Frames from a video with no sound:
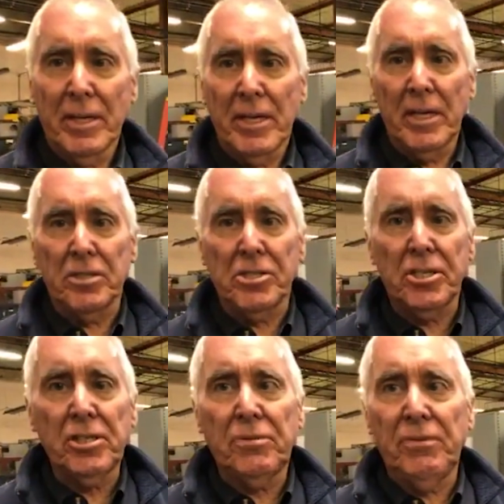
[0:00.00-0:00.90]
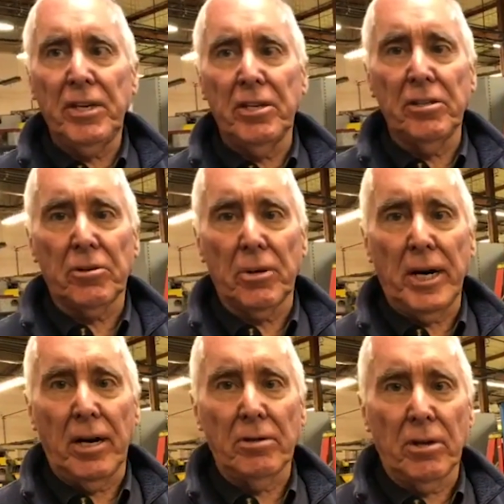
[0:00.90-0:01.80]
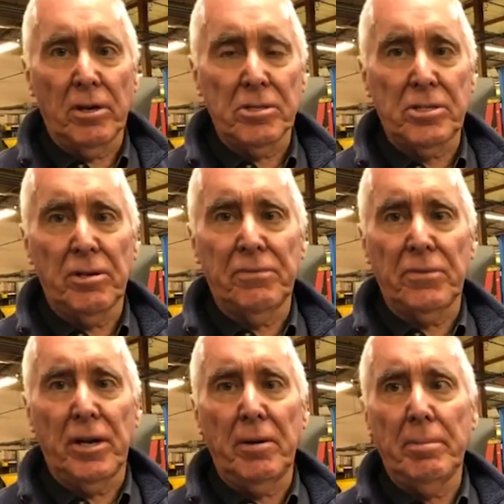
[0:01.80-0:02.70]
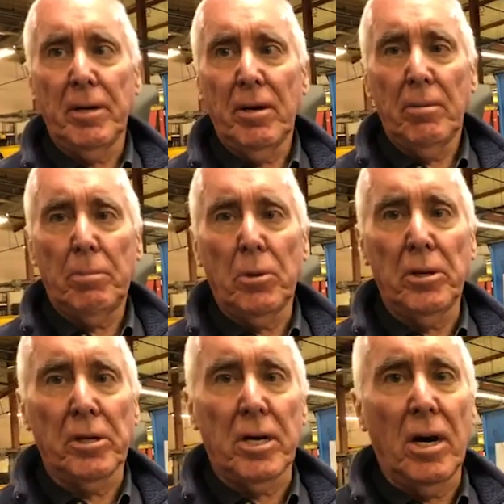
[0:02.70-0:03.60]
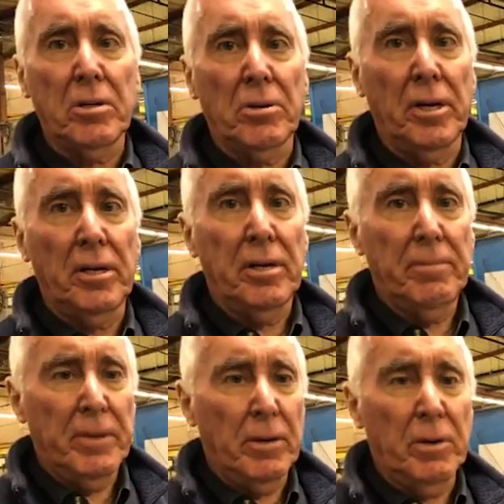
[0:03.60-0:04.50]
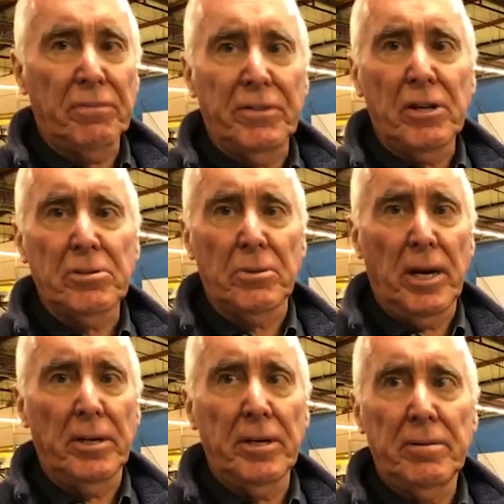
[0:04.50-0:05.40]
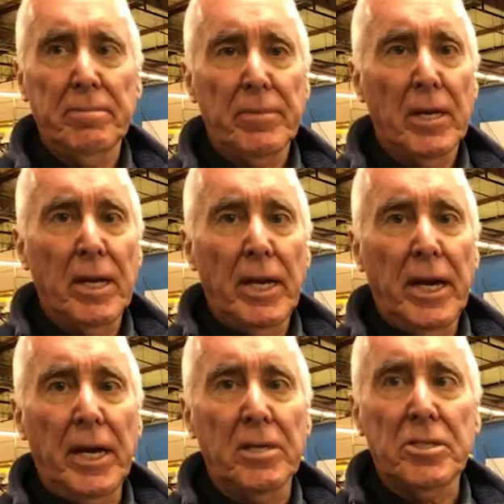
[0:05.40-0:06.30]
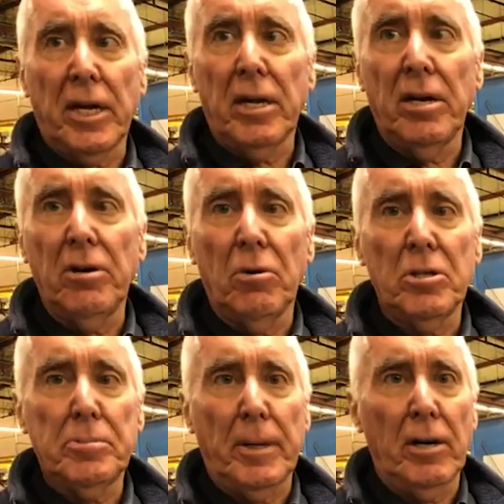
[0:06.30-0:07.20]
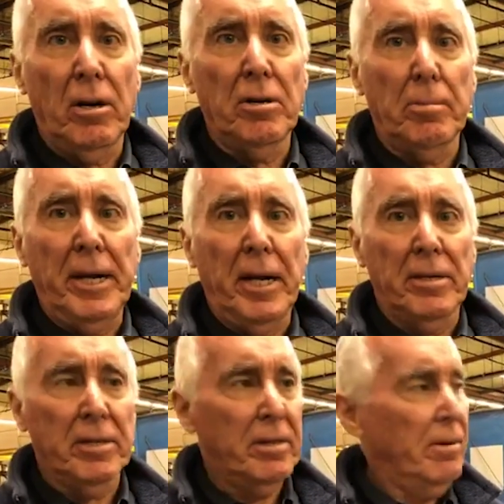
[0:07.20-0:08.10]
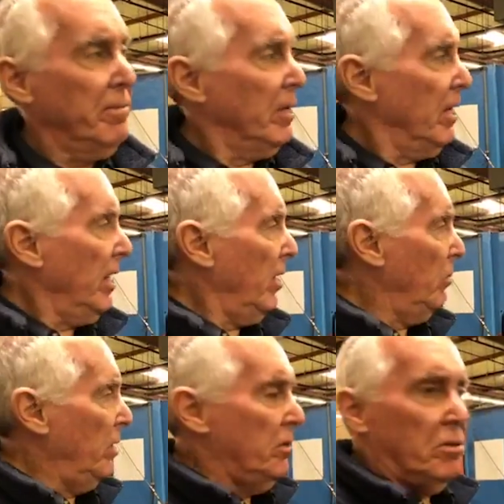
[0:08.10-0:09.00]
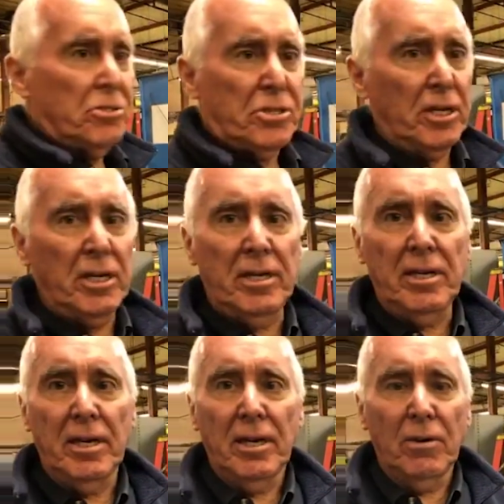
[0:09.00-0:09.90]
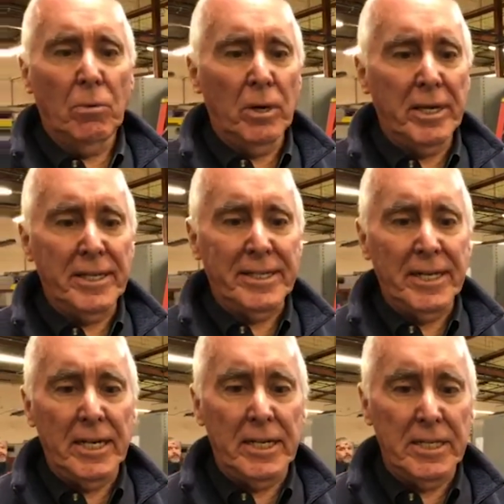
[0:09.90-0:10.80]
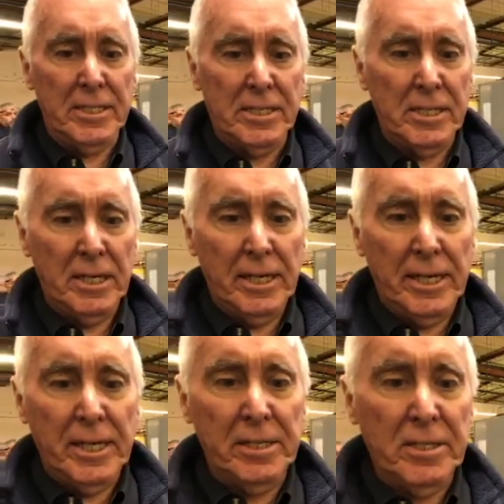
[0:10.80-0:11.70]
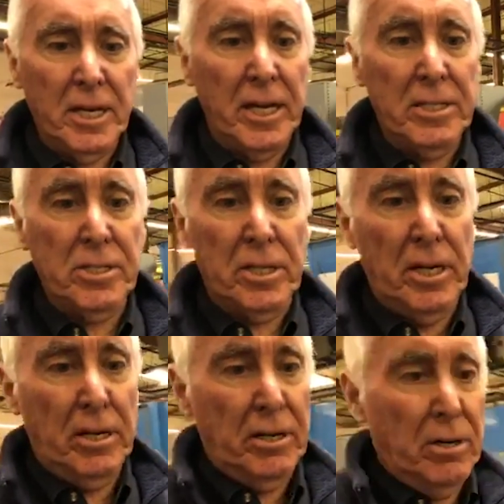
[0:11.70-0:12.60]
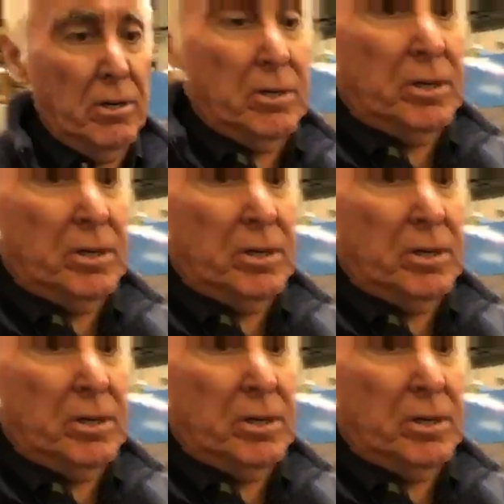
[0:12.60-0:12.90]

It's 6 feet in the ground on a steel frame poured in concrete with felt around it, and it's got 100 horsepower on demand. And when you see what it does, it takes, and here you